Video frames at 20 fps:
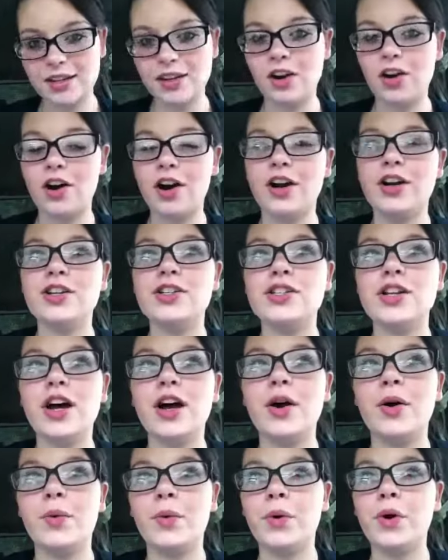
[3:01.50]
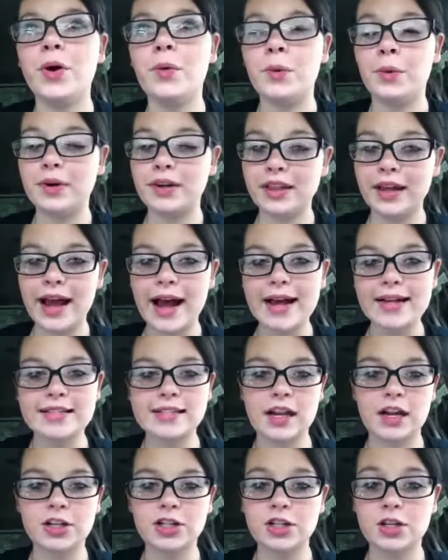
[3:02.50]
in the car, so went to the gas
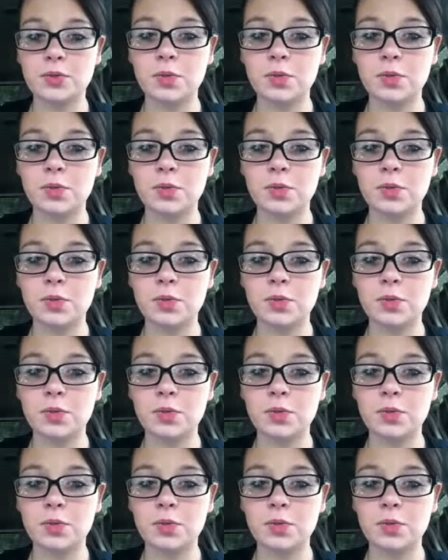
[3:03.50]
station,